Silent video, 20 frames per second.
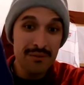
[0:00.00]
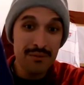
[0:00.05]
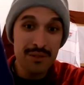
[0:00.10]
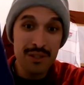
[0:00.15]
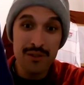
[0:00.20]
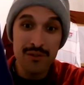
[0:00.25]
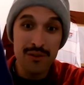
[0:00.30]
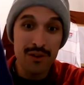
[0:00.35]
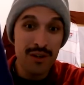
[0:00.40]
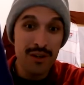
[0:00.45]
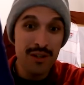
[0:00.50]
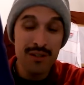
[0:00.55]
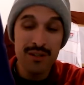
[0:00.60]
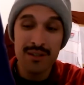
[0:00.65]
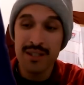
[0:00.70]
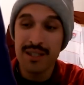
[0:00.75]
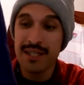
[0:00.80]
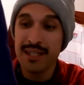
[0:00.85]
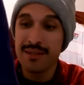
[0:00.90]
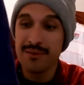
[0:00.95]
would have worn,
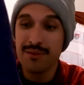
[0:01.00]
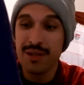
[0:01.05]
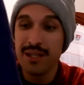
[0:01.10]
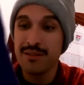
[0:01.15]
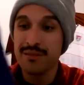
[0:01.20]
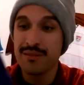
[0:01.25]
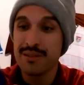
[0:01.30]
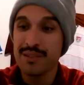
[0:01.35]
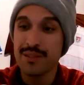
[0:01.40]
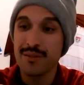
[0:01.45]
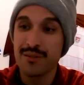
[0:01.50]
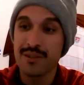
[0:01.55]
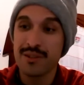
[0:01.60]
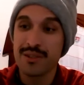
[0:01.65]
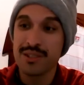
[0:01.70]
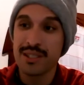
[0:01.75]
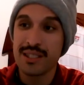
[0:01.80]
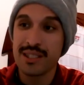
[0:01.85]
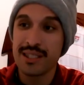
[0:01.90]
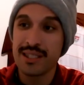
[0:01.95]
right, when he
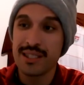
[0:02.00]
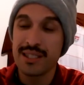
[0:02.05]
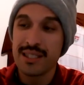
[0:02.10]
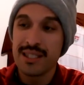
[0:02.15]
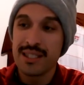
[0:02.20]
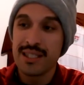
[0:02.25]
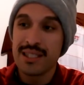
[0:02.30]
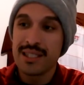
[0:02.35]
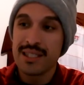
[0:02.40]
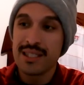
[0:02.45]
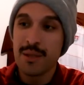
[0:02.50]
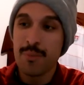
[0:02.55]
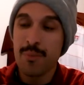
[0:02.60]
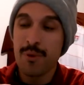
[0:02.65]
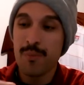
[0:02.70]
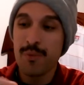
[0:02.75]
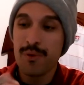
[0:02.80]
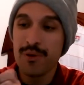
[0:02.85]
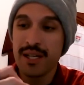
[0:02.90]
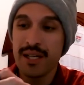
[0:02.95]
wears the
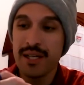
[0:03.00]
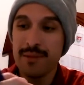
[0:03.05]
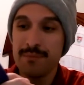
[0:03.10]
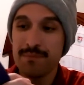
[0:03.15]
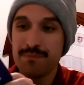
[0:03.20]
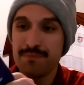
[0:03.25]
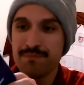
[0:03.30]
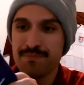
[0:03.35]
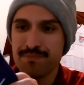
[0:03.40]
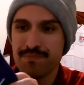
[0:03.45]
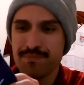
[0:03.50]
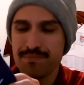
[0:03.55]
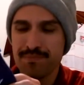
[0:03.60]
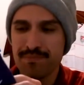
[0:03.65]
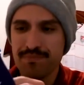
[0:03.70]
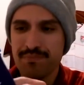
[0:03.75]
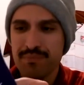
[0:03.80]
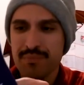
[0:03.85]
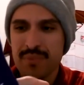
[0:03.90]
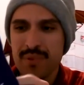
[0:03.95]
purple kit,
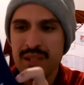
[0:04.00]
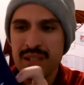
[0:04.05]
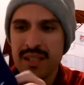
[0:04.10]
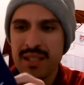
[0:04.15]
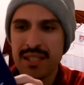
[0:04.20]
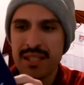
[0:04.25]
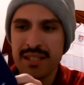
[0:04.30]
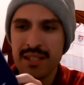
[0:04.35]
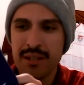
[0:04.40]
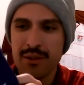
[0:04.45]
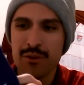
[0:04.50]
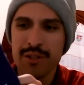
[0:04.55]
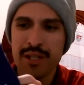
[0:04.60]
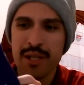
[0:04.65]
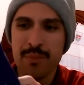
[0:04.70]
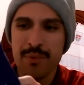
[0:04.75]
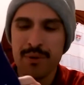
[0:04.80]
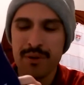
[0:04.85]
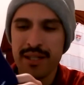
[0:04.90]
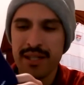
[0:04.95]
the
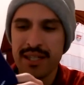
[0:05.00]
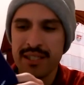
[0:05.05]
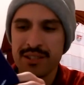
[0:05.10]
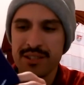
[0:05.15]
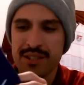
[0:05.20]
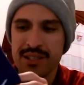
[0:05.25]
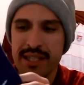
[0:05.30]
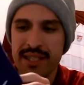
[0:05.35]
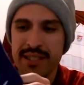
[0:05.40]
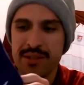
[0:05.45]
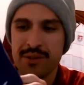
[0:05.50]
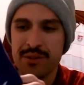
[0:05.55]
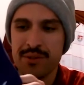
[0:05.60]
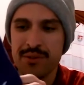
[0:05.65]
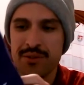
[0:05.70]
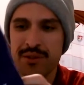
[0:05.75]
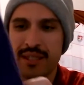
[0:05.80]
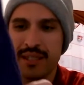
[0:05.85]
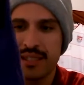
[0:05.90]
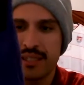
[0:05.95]
goalkeeper kit, I should say
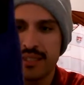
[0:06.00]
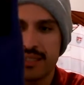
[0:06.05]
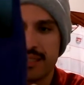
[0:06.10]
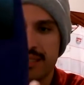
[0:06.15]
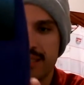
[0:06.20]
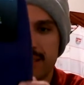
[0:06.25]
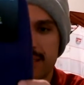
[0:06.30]
too. And